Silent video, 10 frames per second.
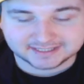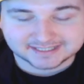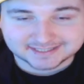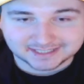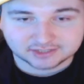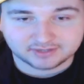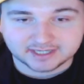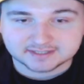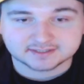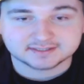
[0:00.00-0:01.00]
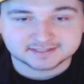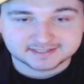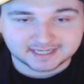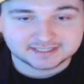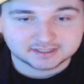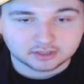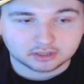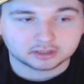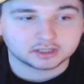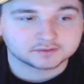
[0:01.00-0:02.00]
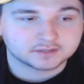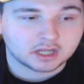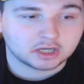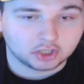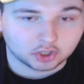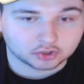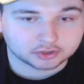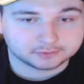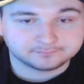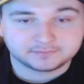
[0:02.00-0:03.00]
that six races and say to Carlos, look,